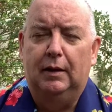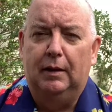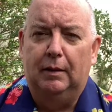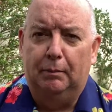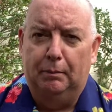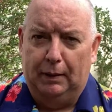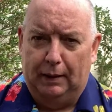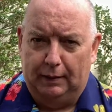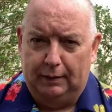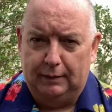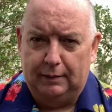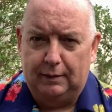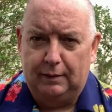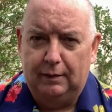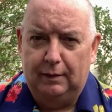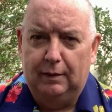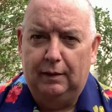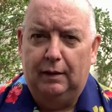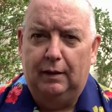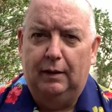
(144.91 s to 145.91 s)
But
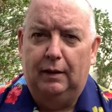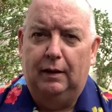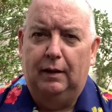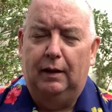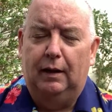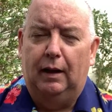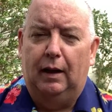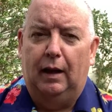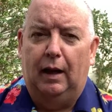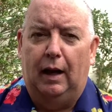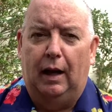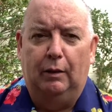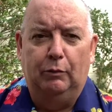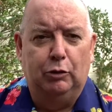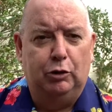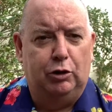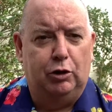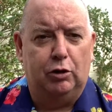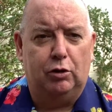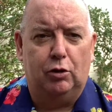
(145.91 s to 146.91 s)
I was
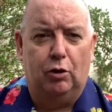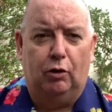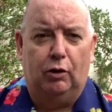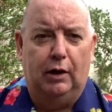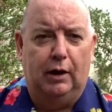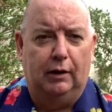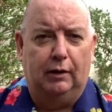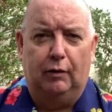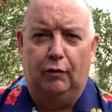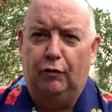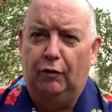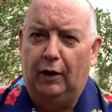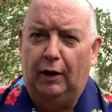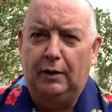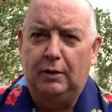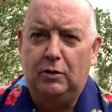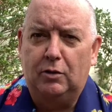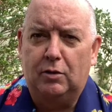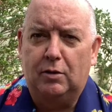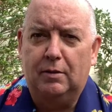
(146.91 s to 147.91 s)
just looking at the
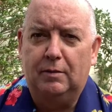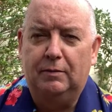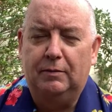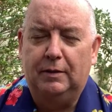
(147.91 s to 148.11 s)
flights